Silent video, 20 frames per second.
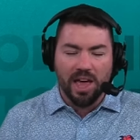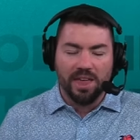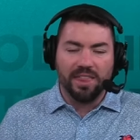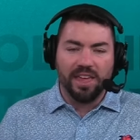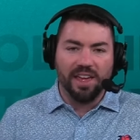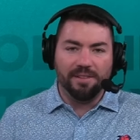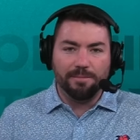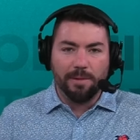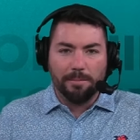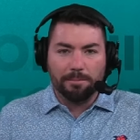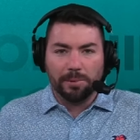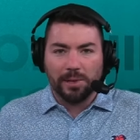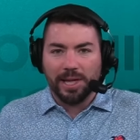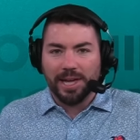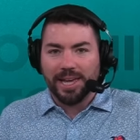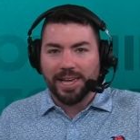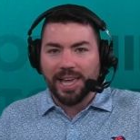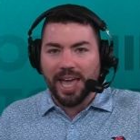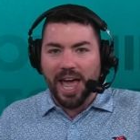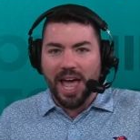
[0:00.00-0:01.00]
They've been
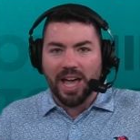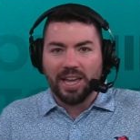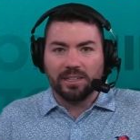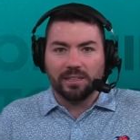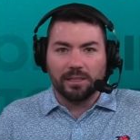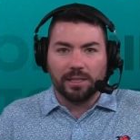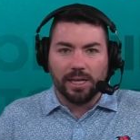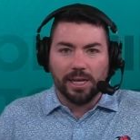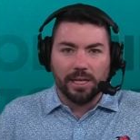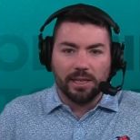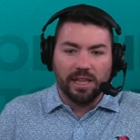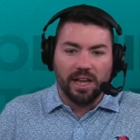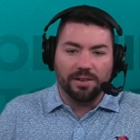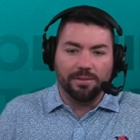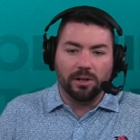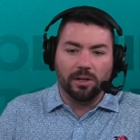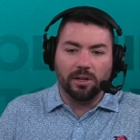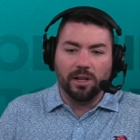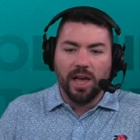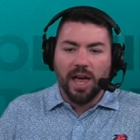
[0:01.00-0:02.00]
playing at an elite
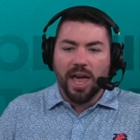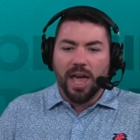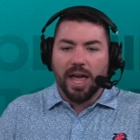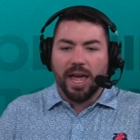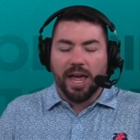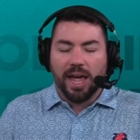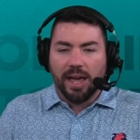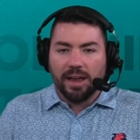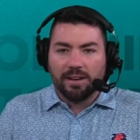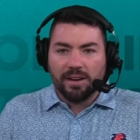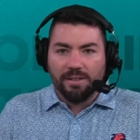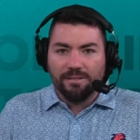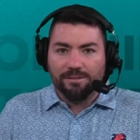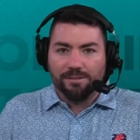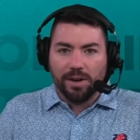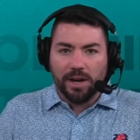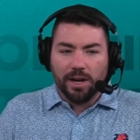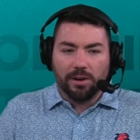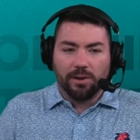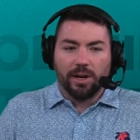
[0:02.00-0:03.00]
level and
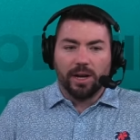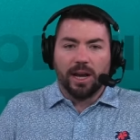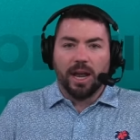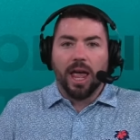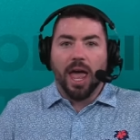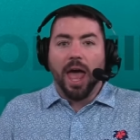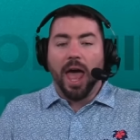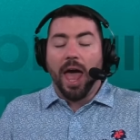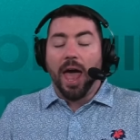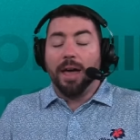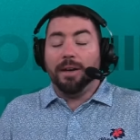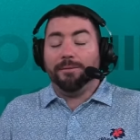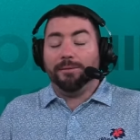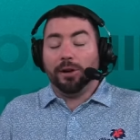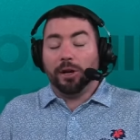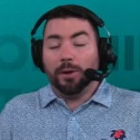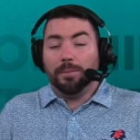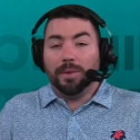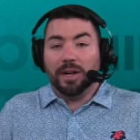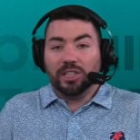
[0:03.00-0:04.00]
very, uh,
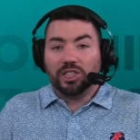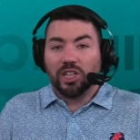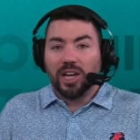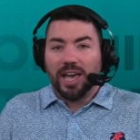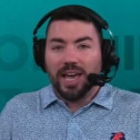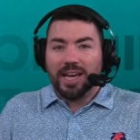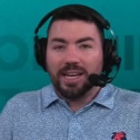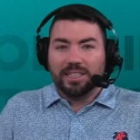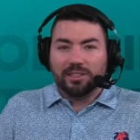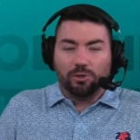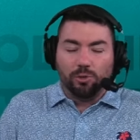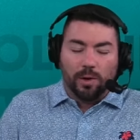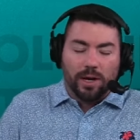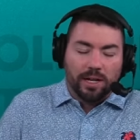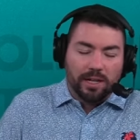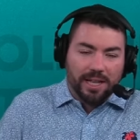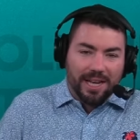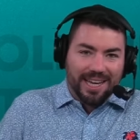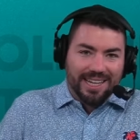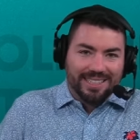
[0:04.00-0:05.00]
very much as
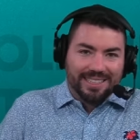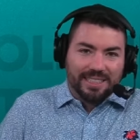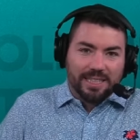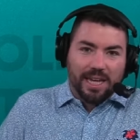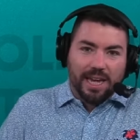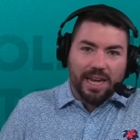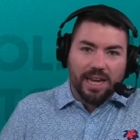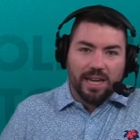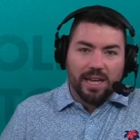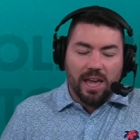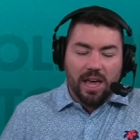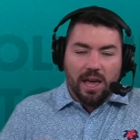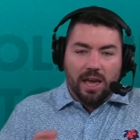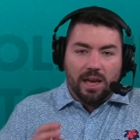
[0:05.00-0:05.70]
well as a